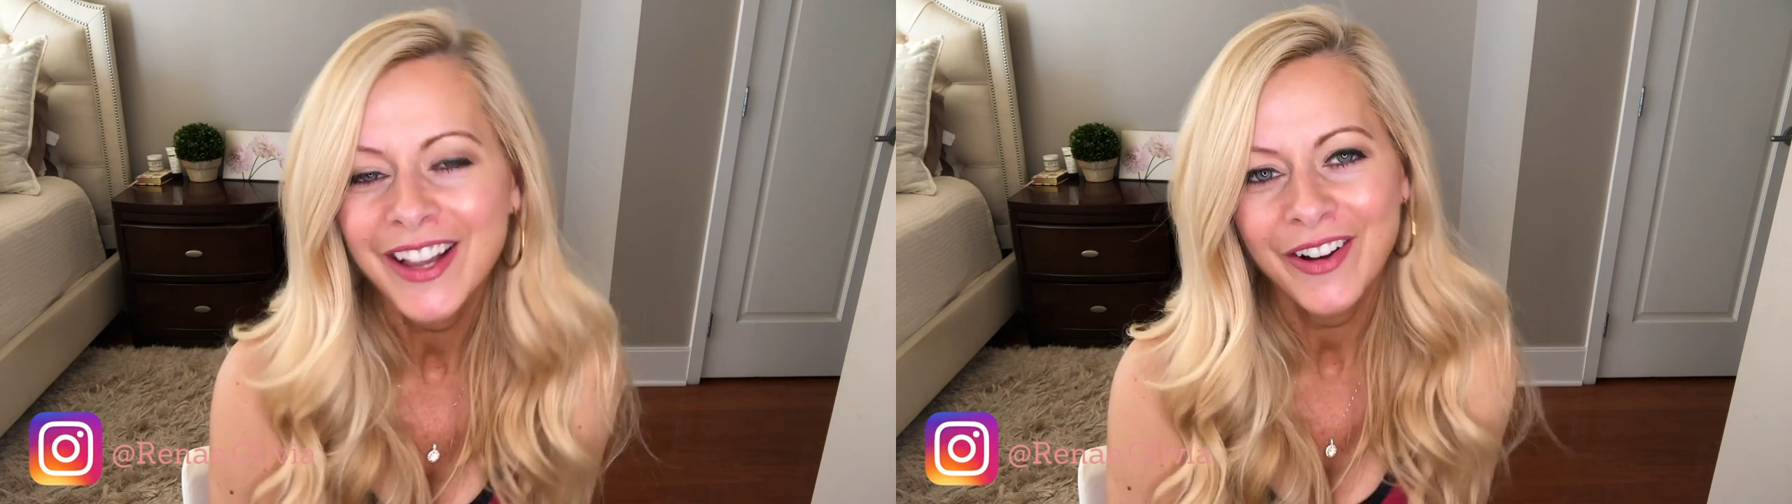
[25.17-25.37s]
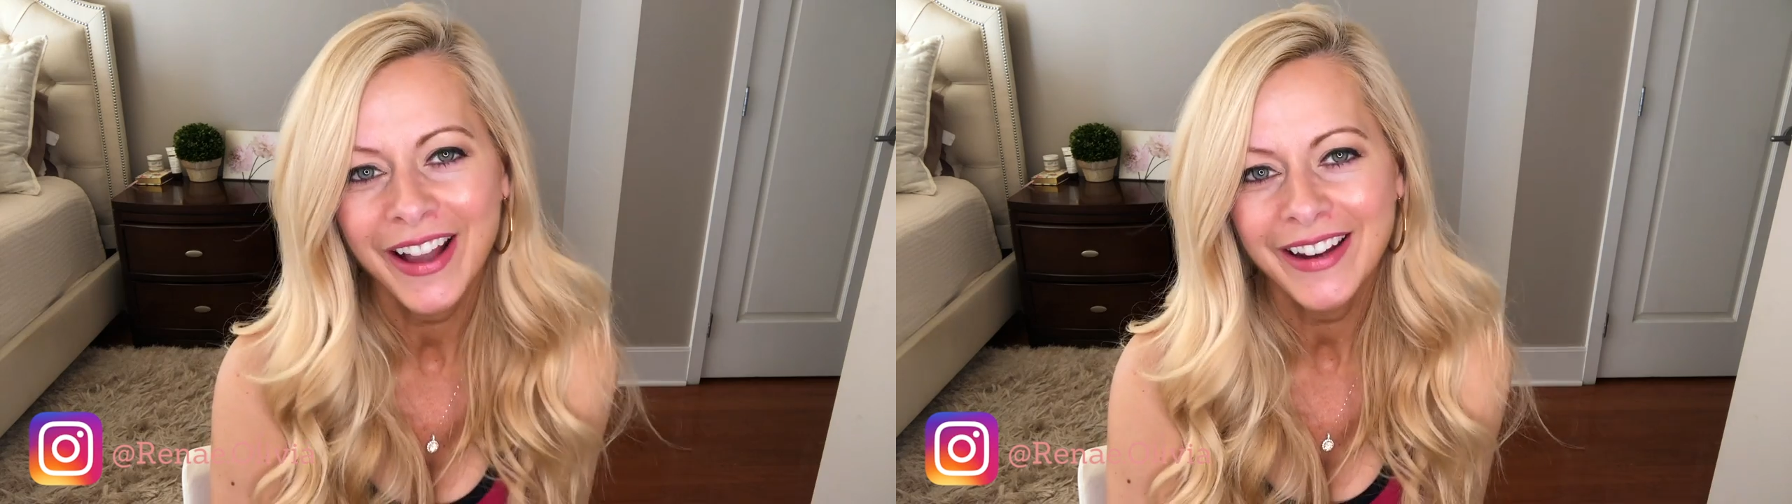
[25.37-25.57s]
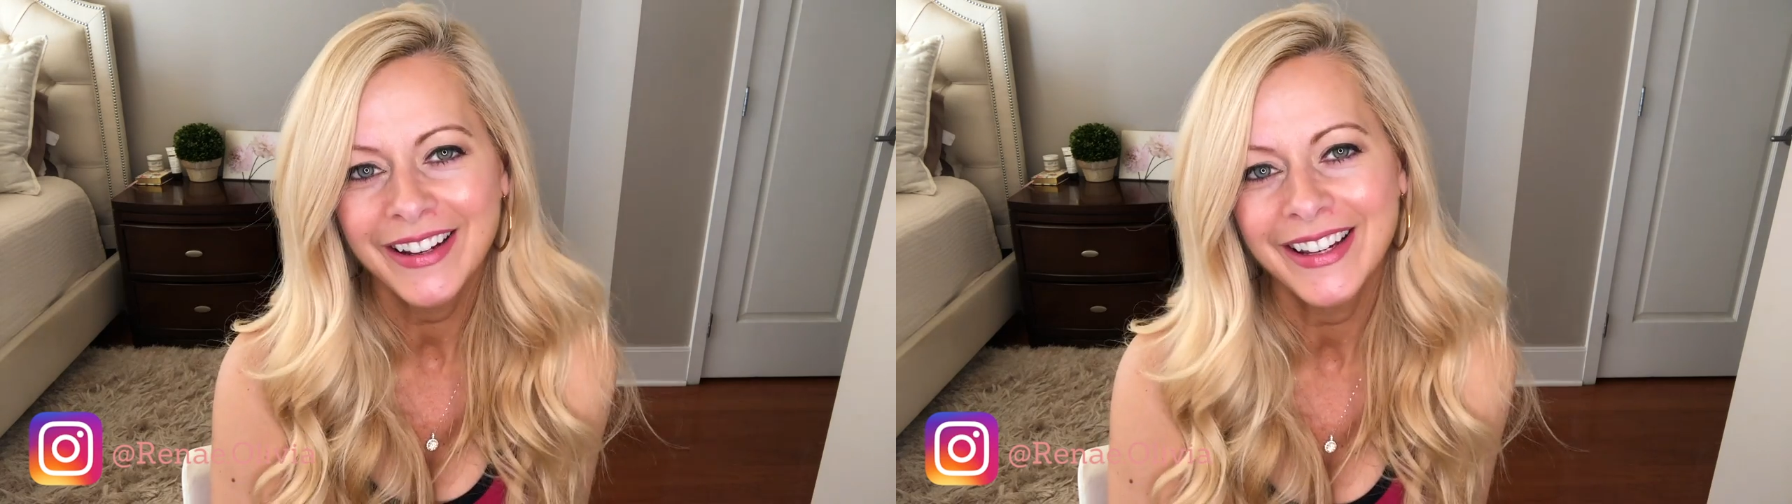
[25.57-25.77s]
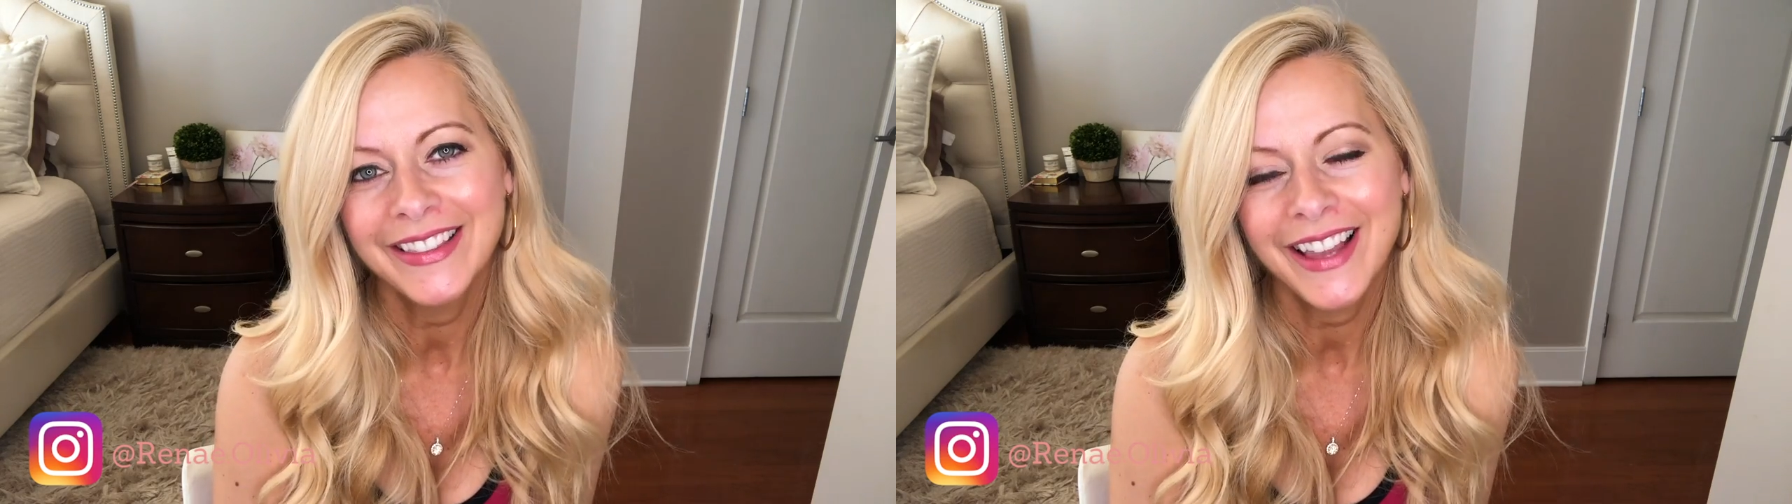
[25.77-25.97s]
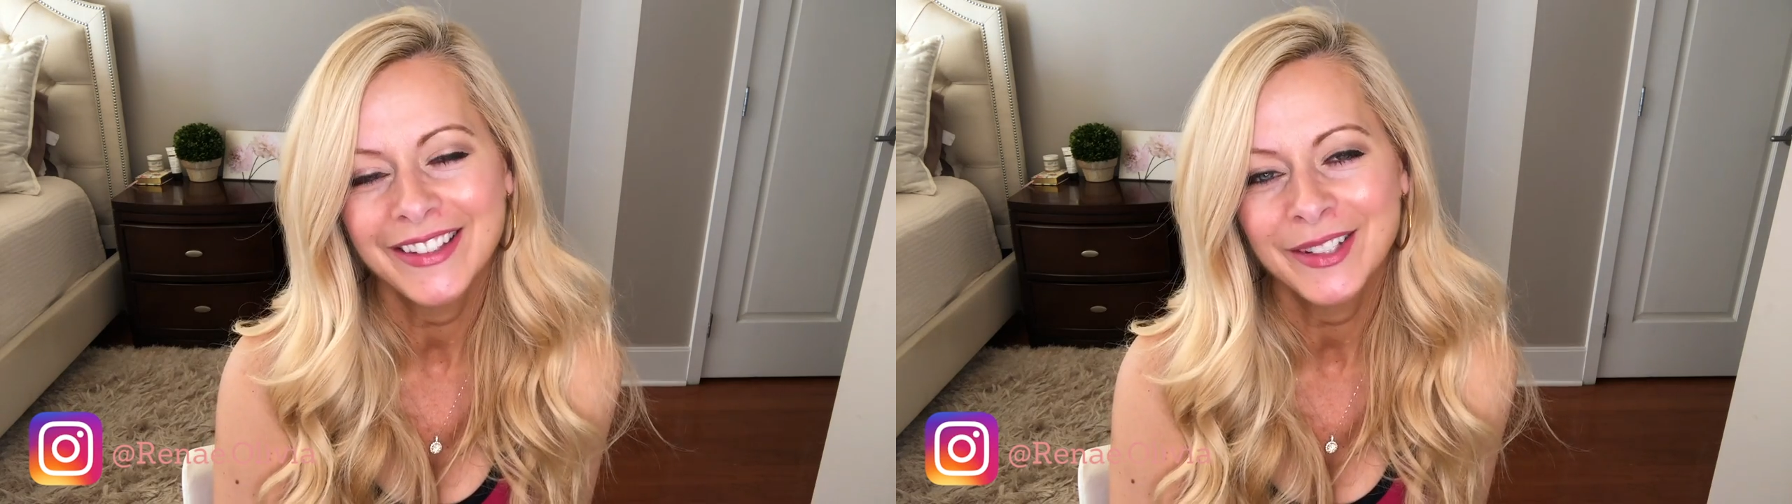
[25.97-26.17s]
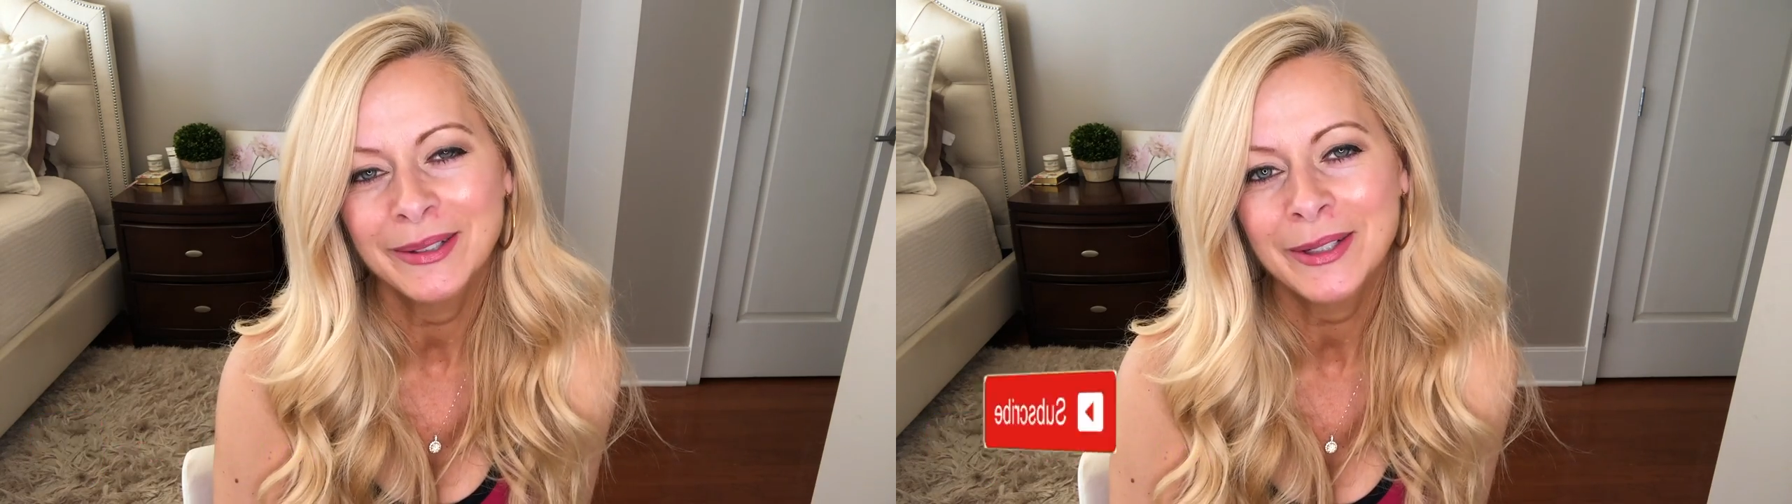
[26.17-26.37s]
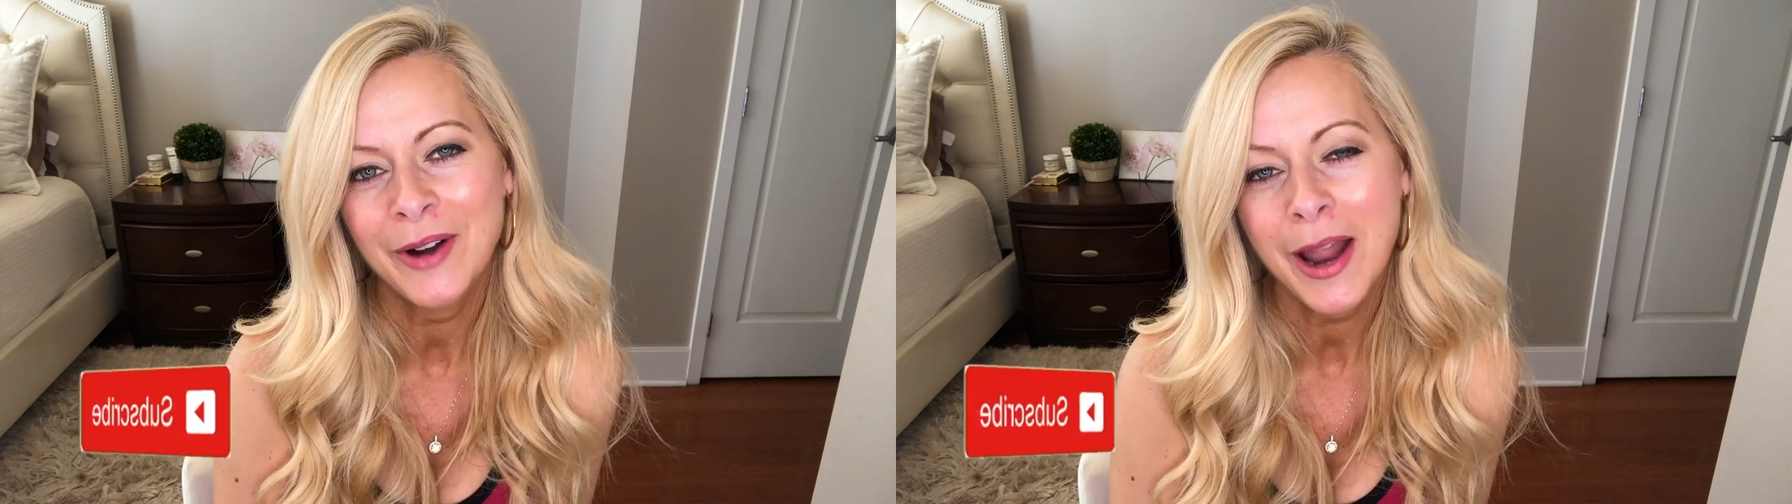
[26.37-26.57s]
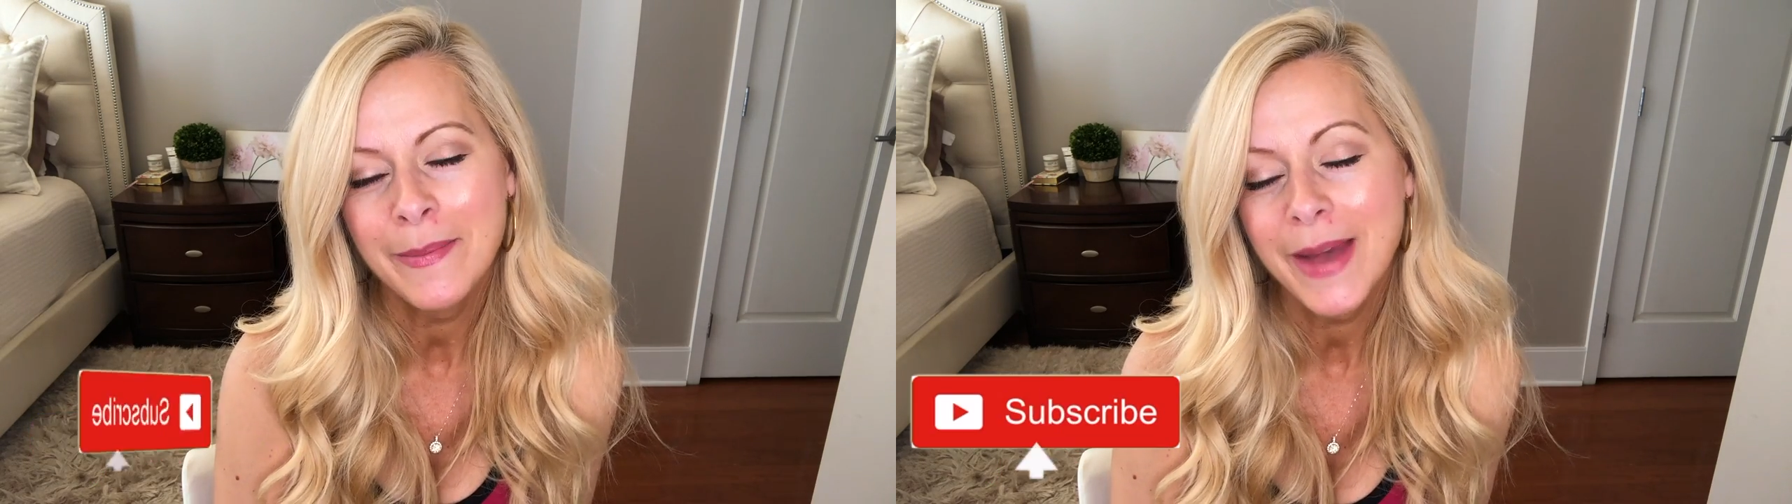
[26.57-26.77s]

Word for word: go ahead and hit that subscribe